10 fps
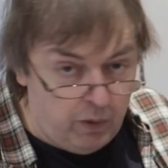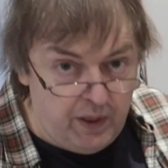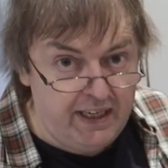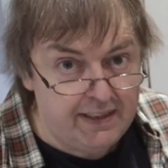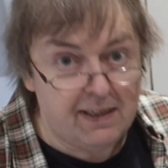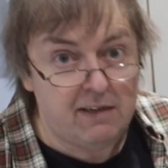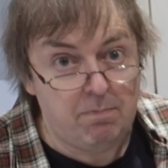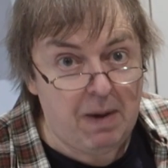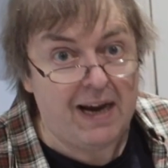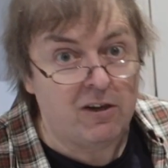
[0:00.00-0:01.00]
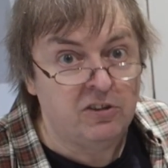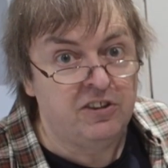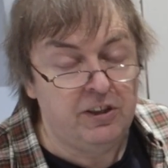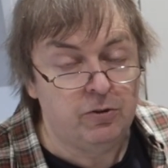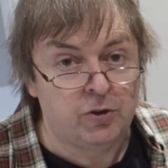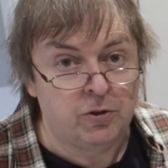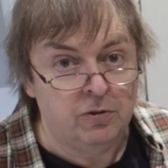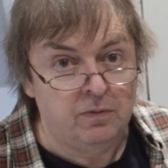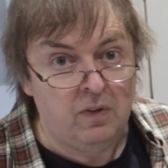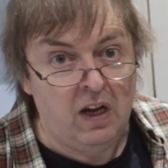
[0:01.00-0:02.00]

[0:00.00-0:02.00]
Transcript: These are bang on neutral.